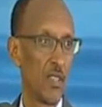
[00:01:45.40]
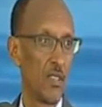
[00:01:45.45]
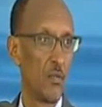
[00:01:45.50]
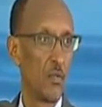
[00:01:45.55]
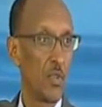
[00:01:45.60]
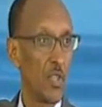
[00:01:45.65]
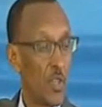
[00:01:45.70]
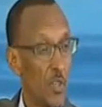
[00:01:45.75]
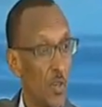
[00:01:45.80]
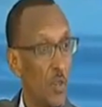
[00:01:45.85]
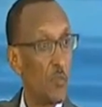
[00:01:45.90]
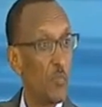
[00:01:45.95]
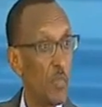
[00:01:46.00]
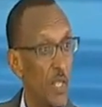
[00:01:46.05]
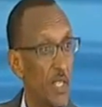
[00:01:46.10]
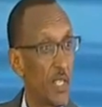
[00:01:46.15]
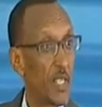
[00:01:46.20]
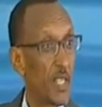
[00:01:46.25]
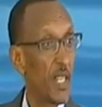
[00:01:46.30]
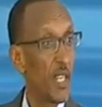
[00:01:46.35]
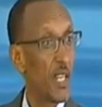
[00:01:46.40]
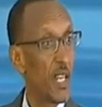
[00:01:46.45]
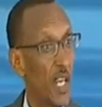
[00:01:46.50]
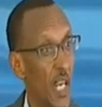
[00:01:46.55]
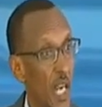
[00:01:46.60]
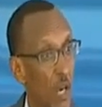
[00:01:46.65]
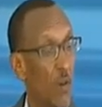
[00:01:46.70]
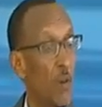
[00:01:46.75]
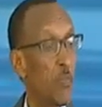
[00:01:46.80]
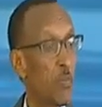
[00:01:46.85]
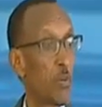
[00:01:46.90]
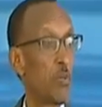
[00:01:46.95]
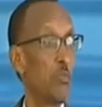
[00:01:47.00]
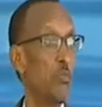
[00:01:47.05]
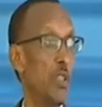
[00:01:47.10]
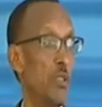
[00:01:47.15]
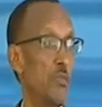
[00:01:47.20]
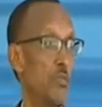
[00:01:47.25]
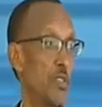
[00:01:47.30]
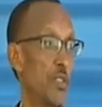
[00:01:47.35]
We know better our
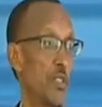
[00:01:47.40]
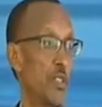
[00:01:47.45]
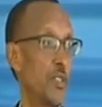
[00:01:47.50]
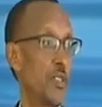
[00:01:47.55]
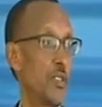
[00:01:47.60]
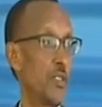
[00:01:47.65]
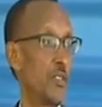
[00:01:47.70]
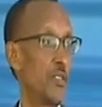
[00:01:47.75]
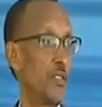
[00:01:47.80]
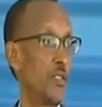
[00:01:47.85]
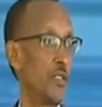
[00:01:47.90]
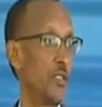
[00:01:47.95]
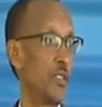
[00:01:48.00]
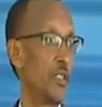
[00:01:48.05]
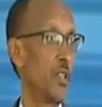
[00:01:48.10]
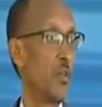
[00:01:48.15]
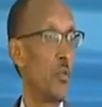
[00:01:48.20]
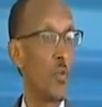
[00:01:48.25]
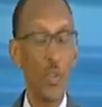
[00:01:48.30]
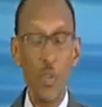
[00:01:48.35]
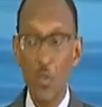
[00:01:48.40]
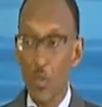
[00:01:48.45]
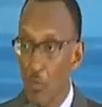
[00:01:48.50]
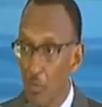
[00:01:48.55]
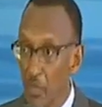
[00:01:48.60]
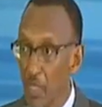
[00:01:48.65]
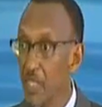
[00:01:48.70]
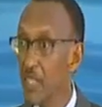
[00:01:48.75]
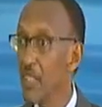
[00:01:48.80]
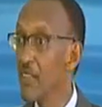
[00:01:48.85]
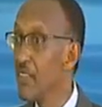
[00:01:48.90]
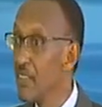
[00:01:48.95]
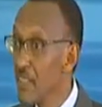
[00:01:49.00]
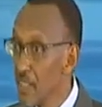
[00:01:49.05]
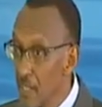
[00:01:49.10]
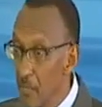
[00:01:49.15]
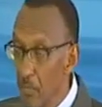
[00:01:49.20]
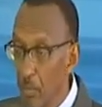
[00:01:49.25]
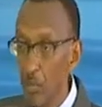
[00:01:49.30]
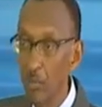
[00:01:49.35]
problems. We know better
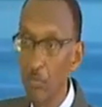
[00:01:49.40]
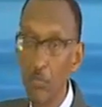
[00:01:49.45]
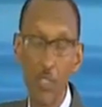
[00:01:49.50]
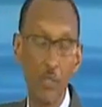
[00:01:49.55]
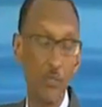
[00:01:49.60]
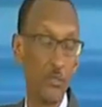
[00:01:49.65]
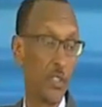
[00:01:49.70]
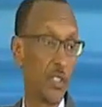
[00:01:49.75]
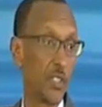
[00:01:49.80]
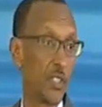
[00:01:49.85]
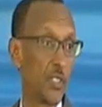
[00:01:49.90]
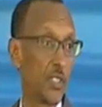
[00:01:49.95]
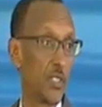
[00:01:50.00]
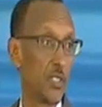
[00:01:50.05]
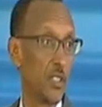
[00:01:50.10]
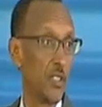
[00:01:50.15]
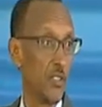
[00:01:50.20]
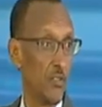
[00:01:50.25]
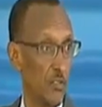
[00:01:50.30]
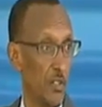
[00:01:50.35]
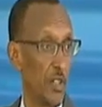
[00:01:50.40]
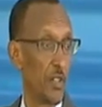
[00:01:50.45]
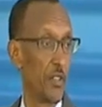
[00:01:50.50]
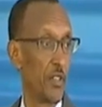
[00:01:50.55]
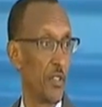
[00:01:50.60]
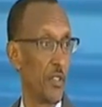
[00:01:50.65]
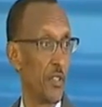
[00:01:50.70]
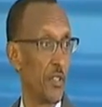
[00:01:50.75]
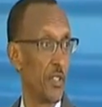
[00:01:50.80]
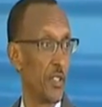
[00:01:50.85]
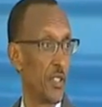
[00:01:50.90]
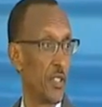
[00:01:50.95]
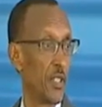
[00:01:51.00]
these problems of the region.